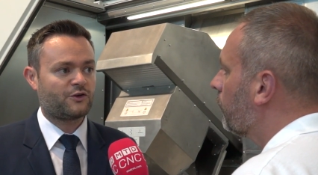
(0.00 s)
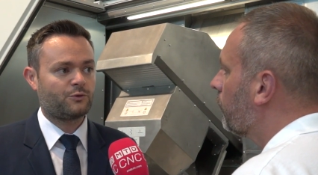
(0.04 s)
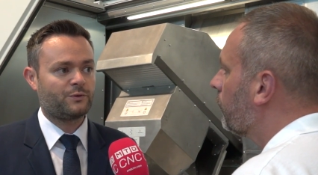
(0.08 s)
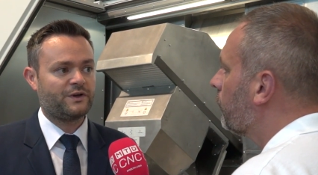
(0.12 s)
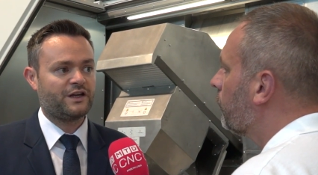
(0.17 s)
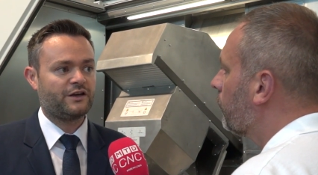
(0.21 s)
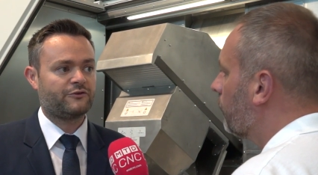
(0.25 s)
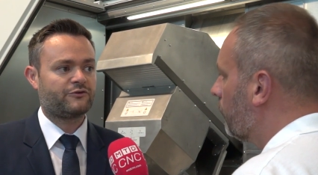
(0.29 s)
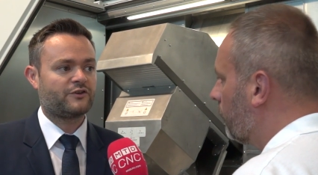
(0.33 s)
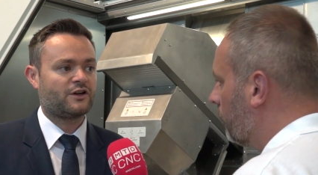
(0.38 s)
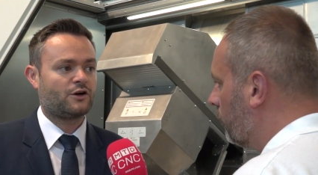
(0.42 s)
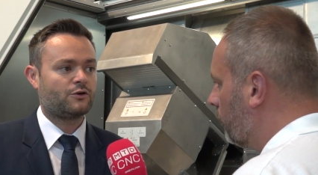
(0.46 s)
Speaker 1: so
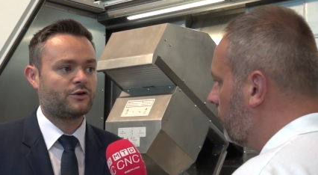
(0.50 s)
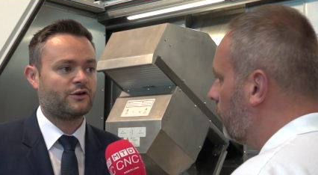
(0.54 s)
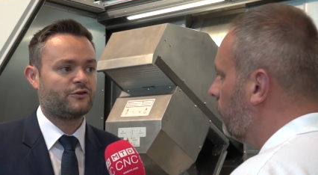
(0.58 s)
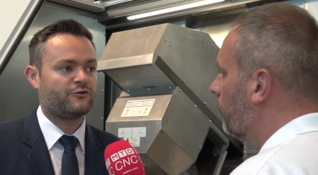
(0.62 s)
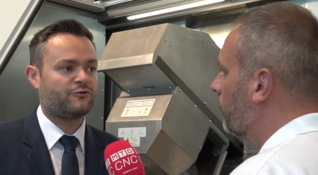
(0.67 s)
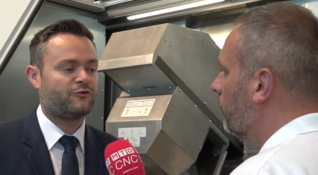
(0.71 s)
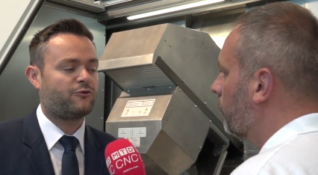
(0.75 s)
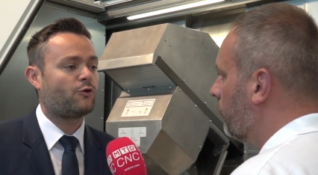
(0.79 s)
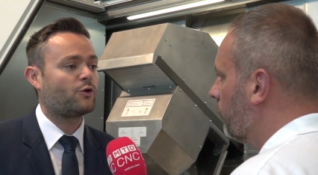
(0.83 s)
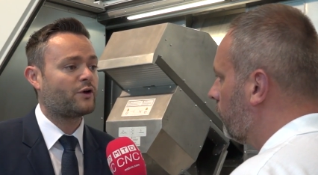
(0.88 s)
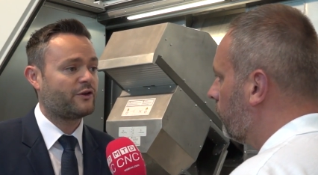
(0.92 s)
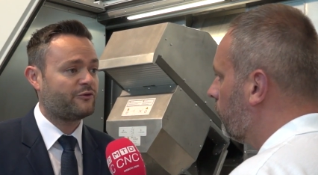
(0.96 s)
we have now the
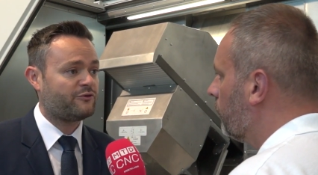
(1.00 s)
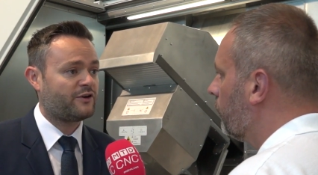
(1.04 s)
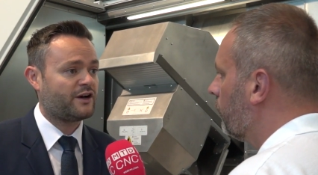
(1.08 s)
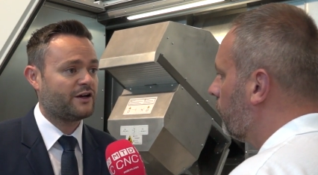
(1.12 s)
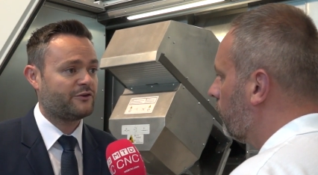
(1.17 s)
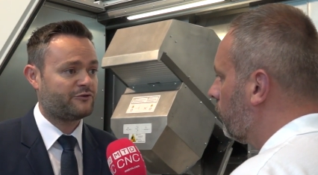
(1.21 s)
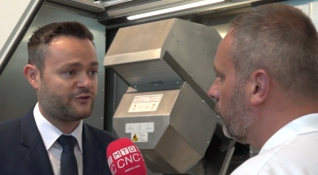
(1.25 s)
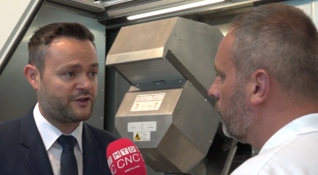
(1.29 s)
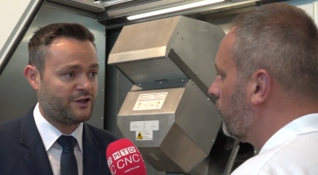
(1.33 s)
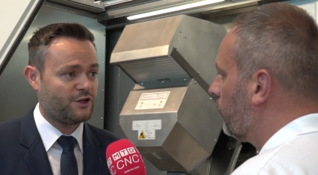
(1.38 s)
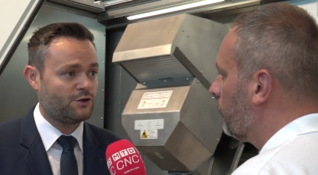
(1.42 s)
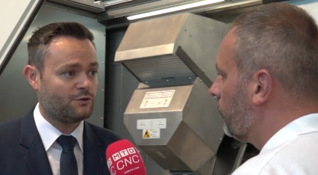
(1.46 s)

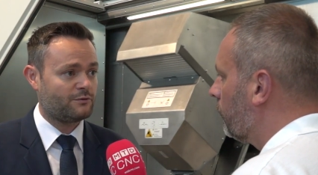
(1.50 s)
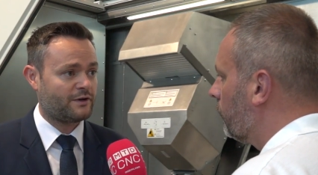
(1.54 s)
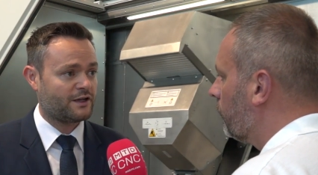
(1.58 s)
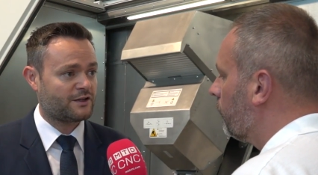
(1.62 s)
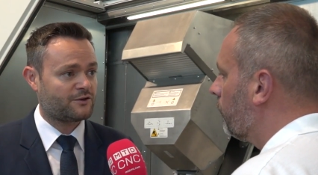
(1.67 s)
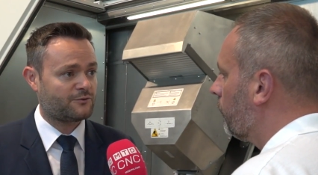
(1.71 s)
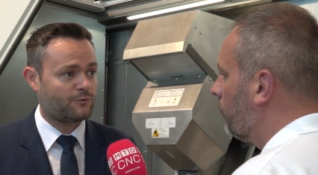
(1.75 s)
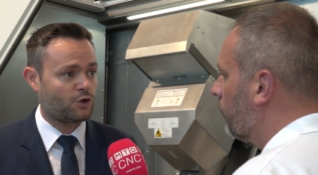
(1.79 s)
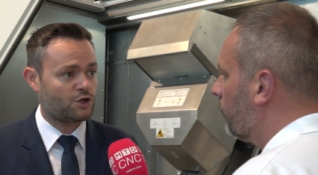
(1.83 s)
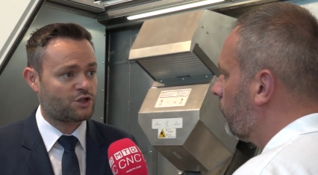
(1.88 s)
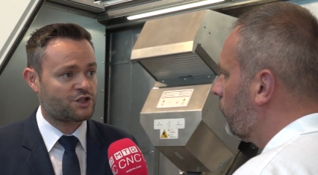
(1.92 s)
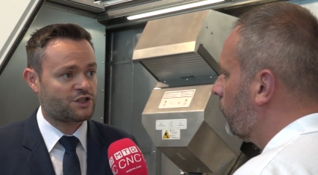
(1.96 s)
forty-five kilowatt
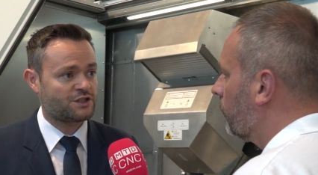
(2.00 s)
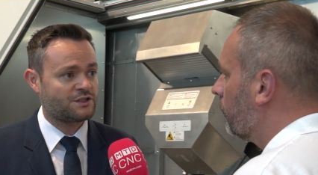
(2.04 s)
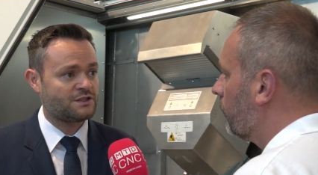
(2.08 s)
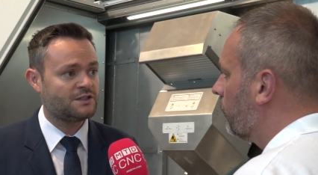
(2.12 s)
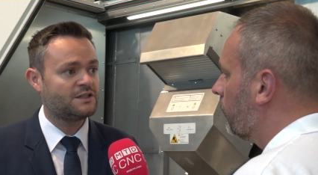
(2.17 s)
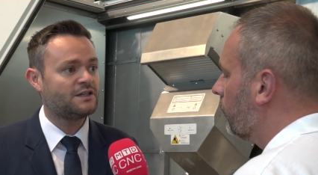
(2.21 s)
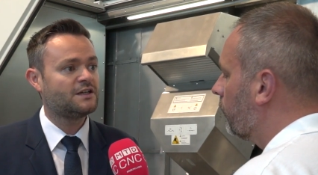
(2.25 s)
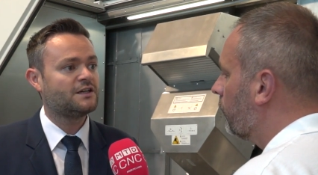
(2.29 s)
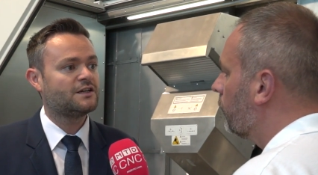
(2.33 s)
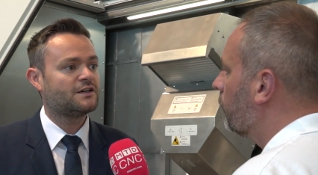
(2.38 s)
version